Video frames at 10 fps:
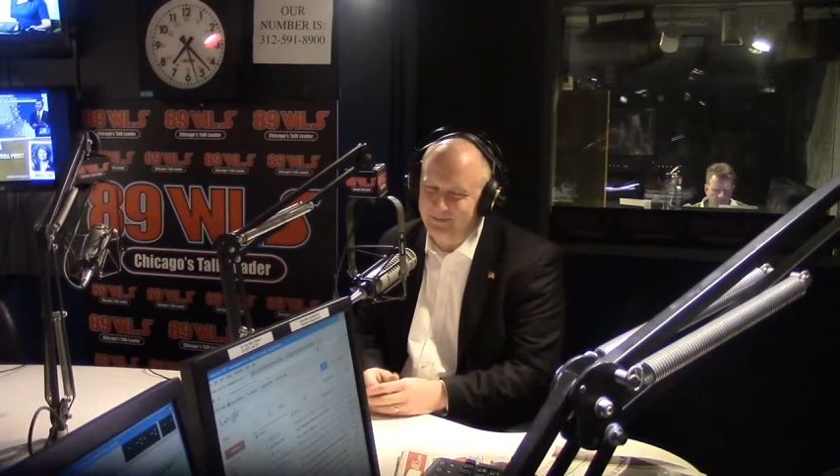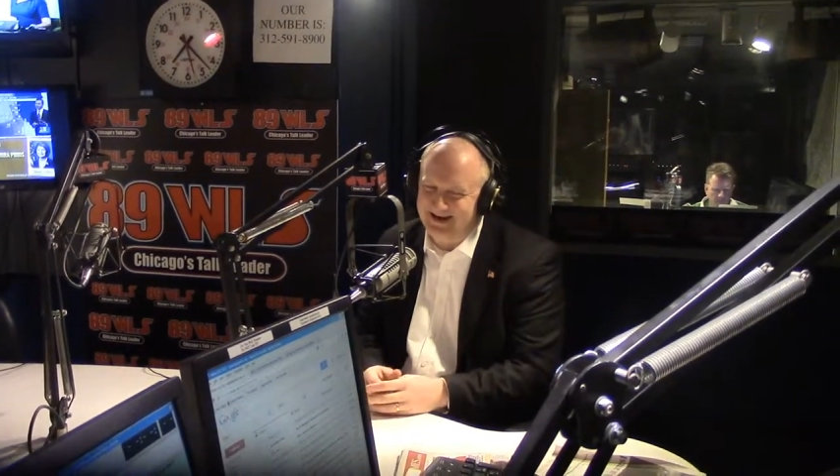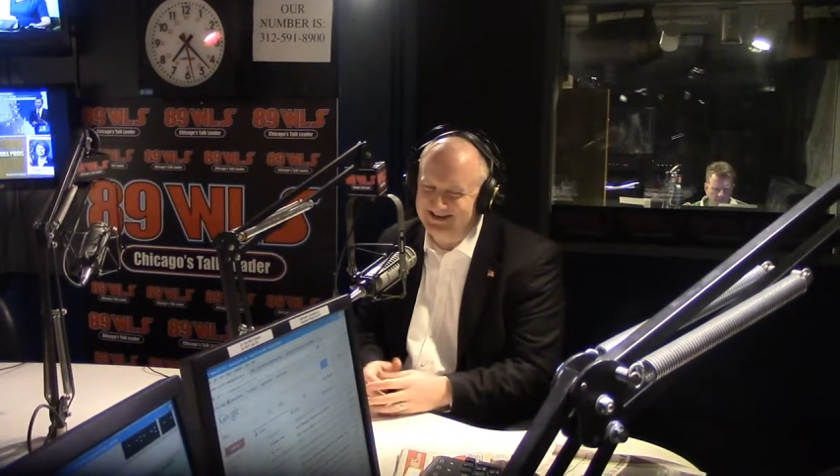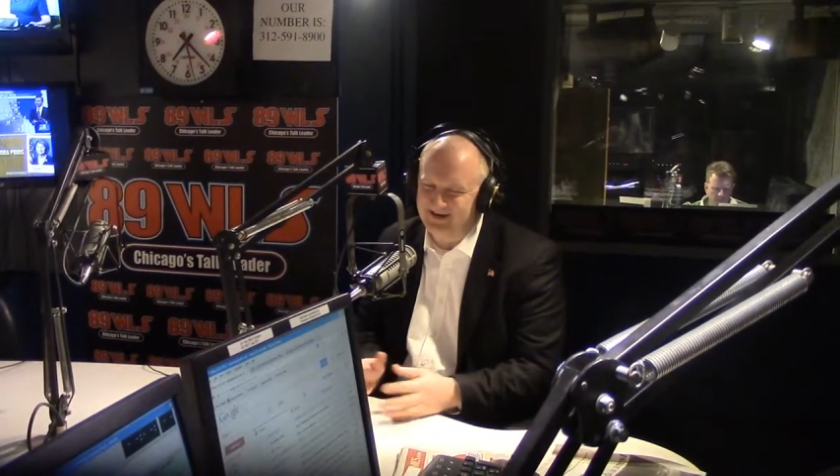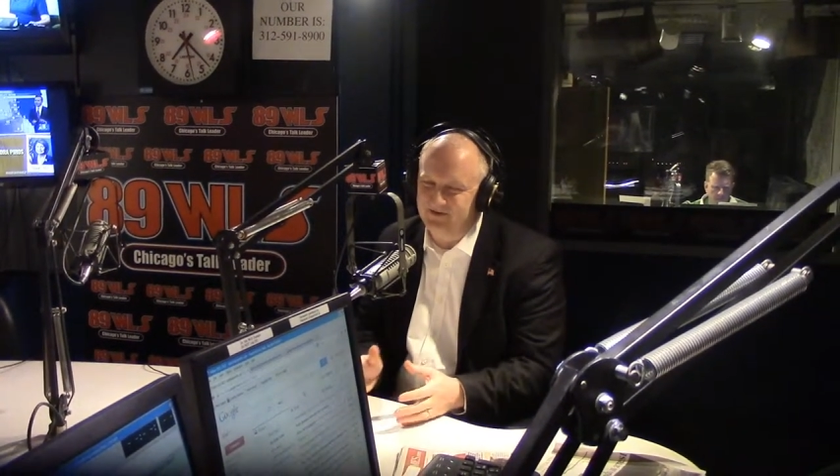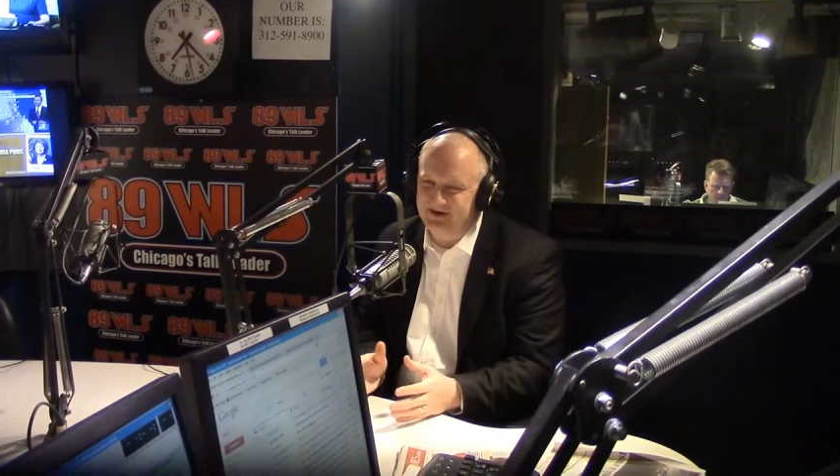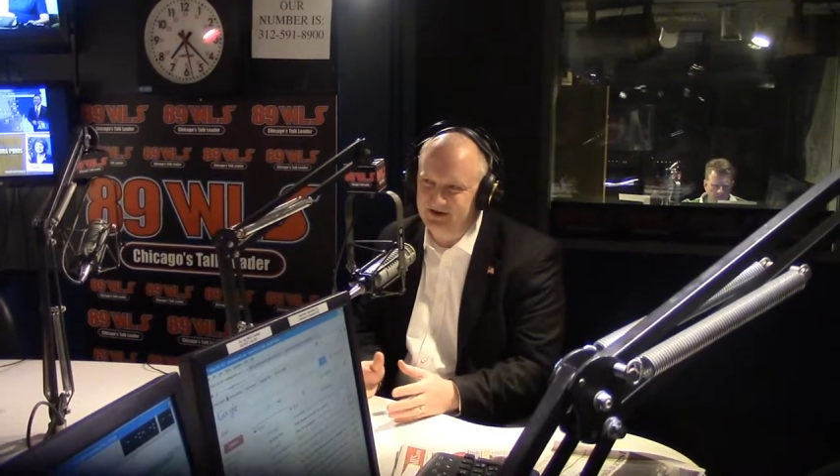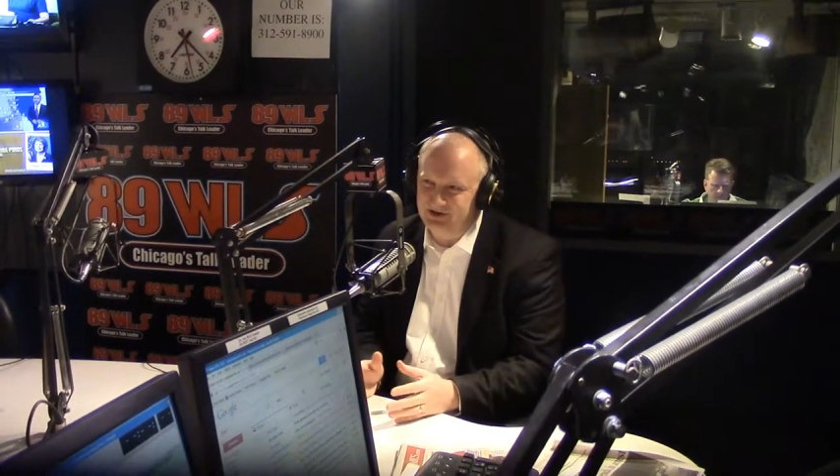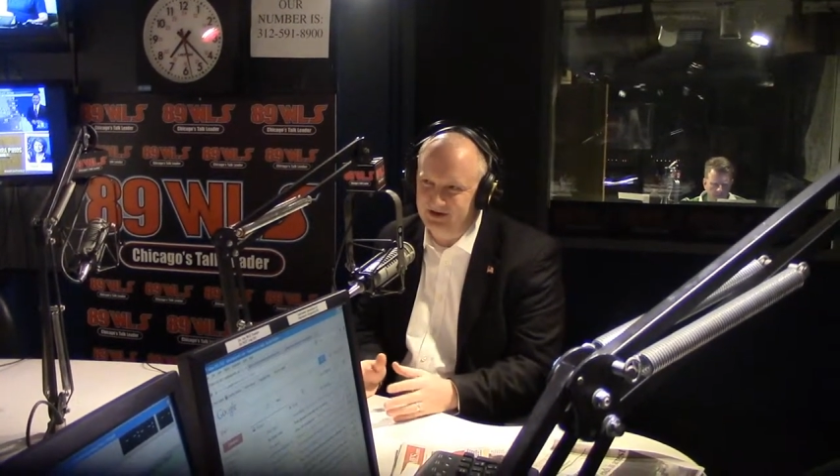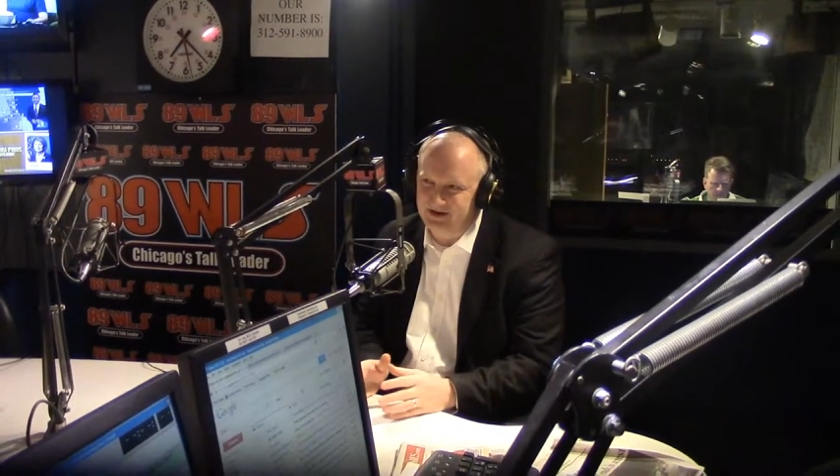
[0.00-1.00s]
by
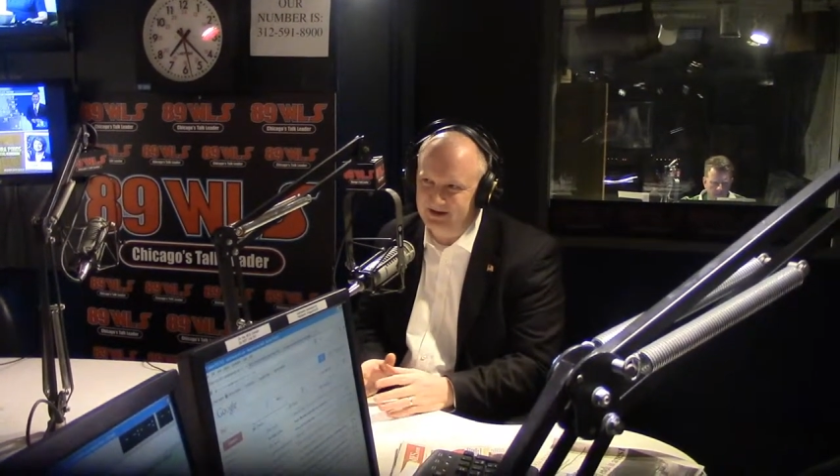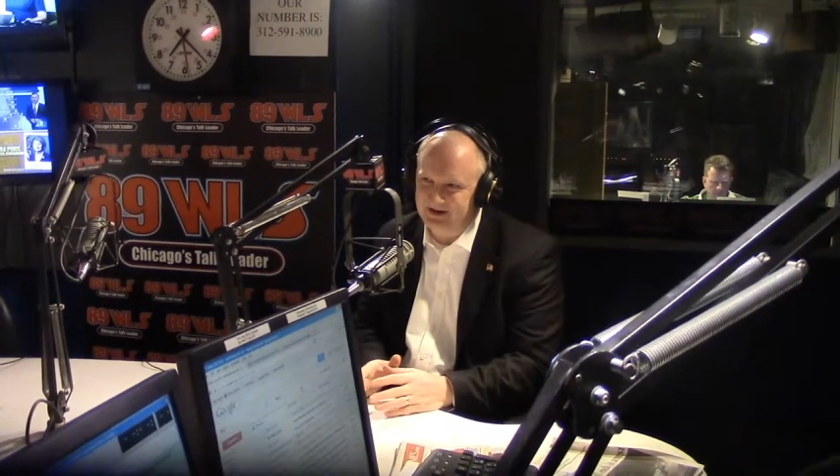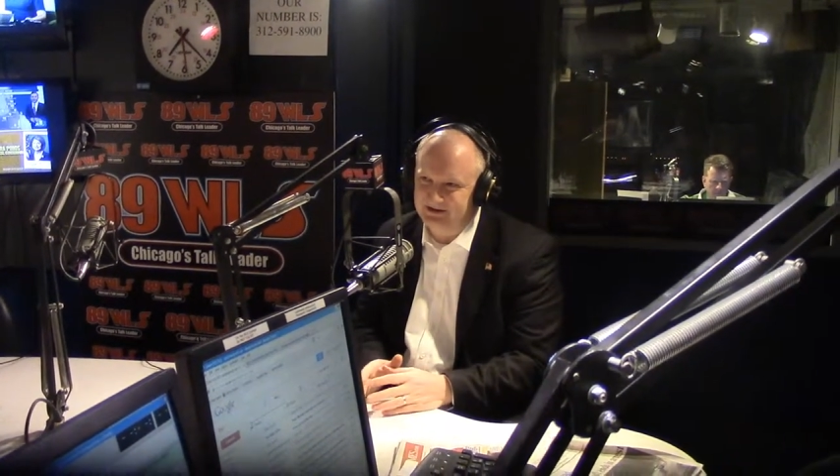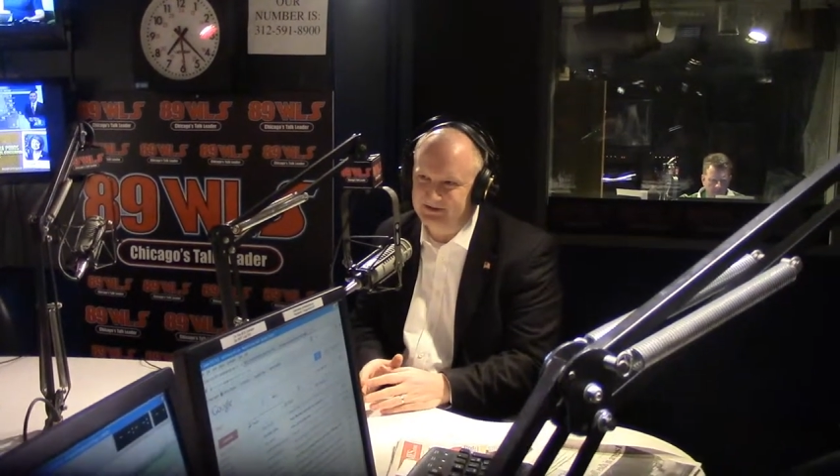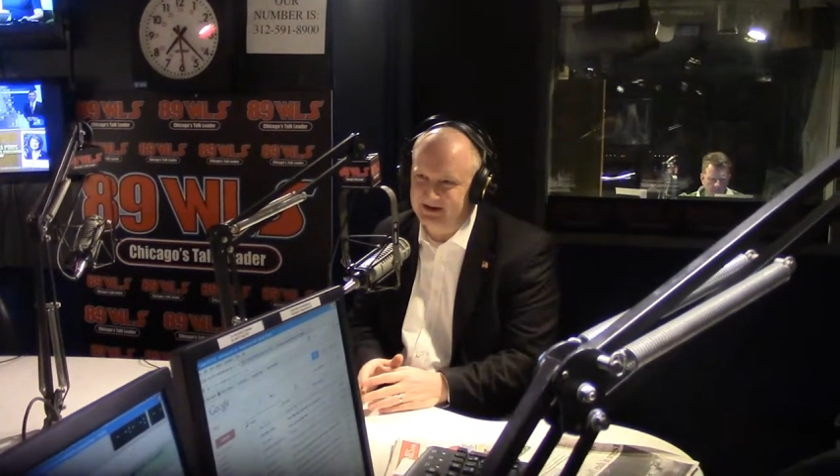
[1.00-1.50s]
definition, is